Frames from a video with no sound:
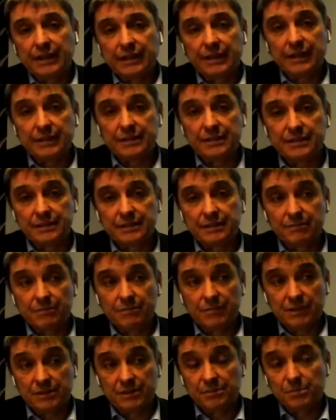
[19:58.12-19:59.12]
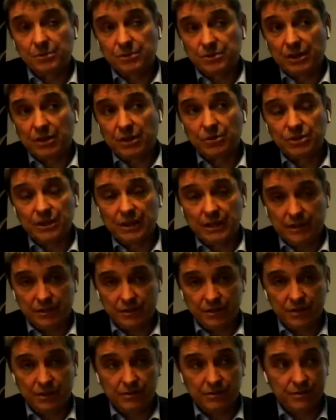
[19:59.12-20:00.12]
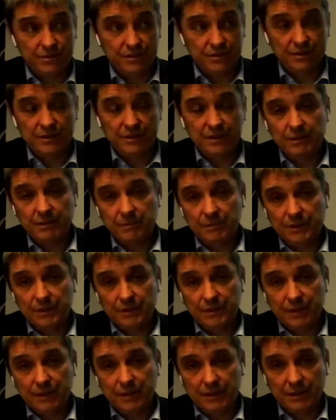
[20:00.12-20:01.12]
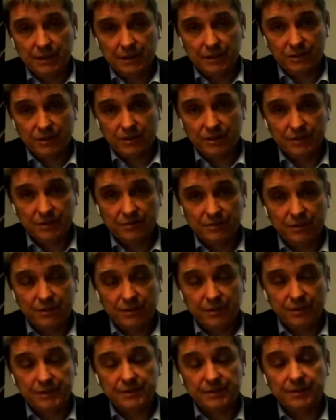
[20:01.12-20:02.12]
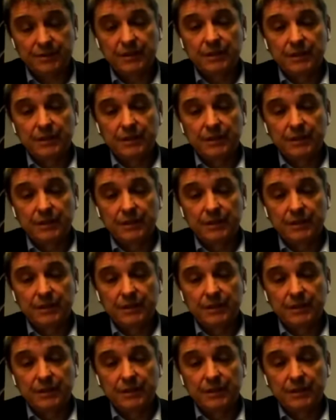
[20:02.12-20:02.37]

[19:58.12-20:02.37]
And that's, I suppose, our challenge here as a team and in engineering finance,